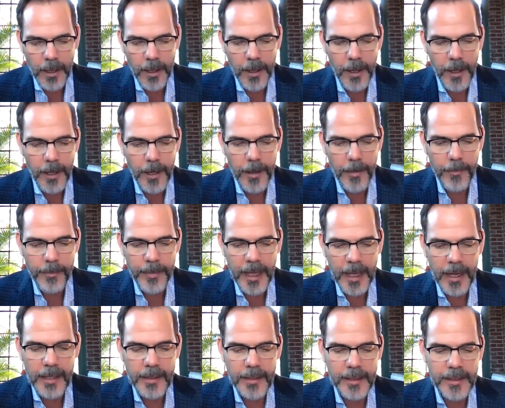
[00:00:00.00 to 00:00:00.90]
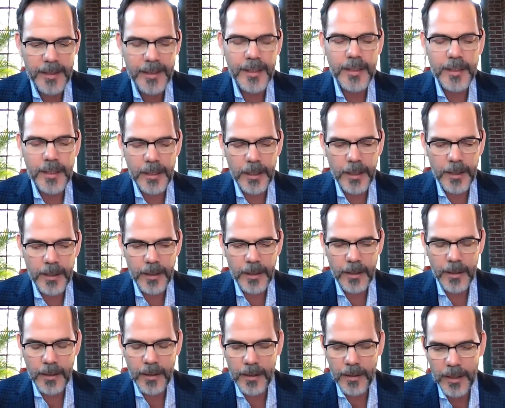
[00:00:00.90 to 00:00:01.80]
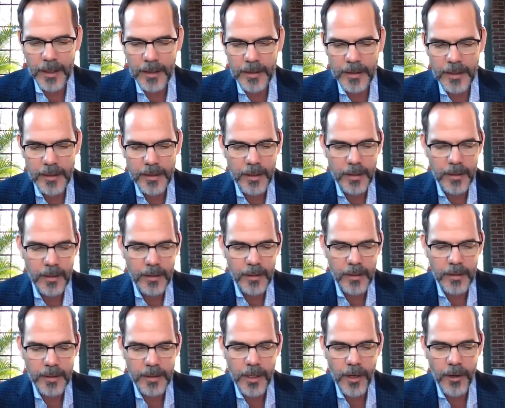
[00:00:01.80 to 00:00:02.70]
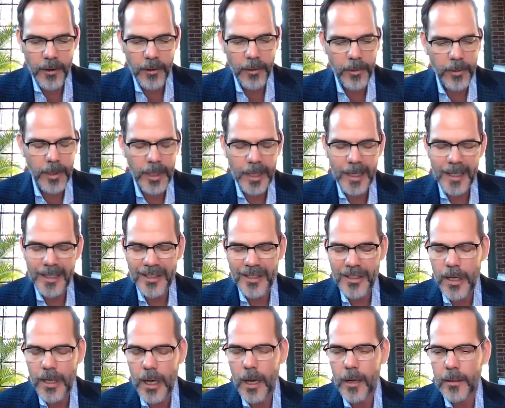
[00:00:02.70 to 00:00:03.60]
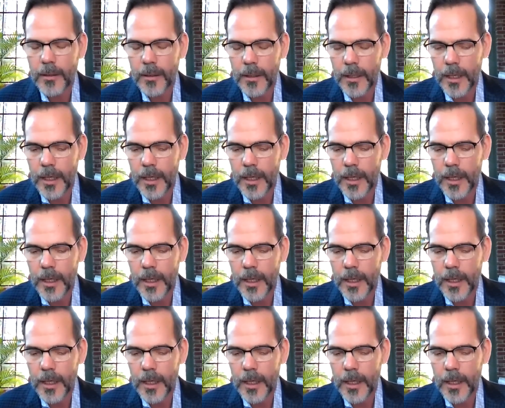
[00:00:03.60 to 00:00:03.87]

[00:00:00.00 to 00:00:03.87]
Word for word: Um, and this is a, it's so it's not